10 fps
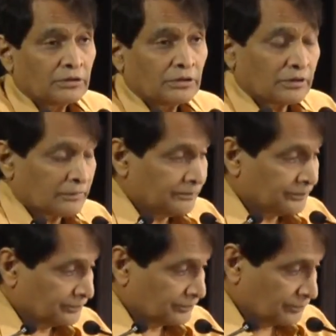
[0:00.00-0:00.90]

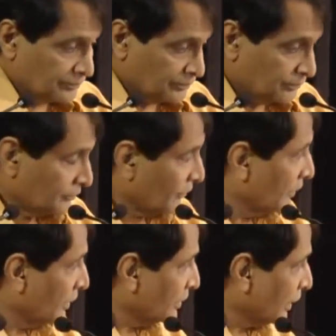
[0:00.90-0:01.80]
um,
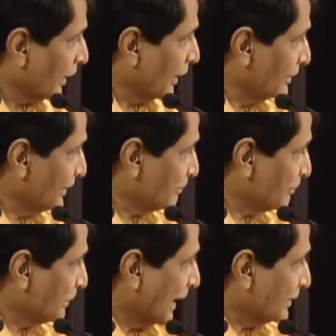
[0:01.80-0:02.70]
uh,
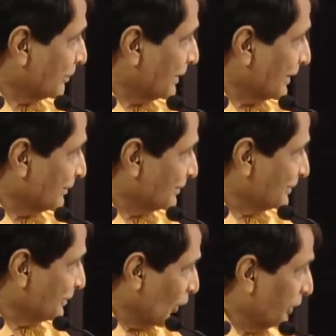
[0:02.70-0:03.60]

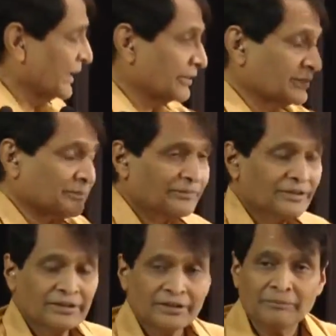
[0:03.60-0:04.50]
onions.
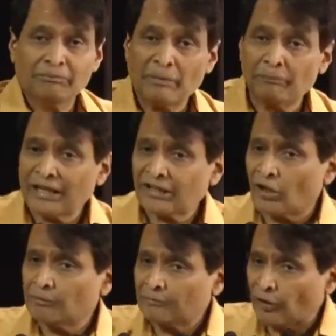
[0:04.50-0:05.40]
Bumper
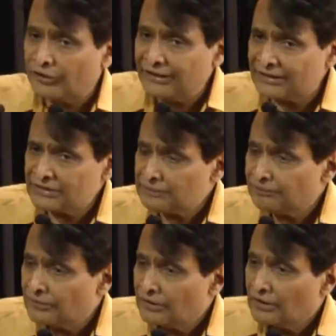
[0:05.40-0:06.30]
crop of onions
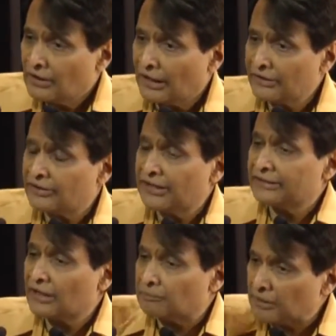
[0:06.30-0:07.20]
had
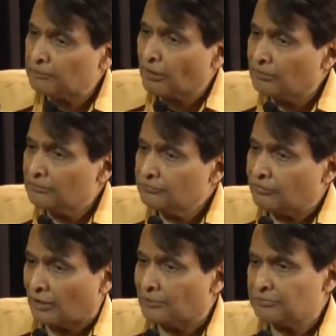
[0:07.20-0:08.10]
created a big problem for
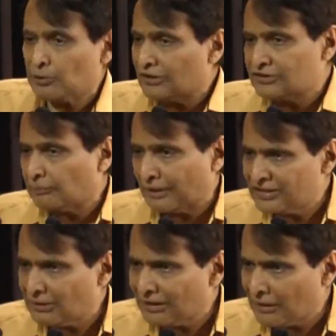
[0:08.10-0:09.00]
farmers because it's a
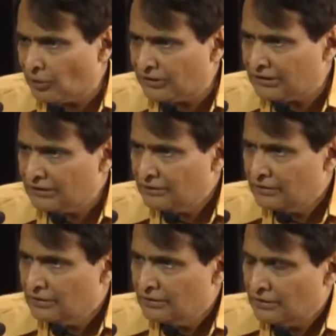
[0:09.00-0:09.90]
perishable commodity.
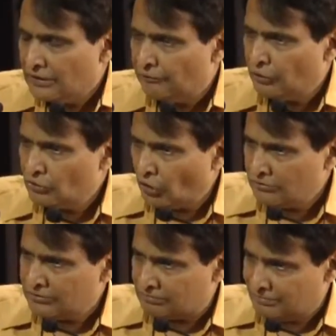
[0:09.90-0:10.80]
If it is don't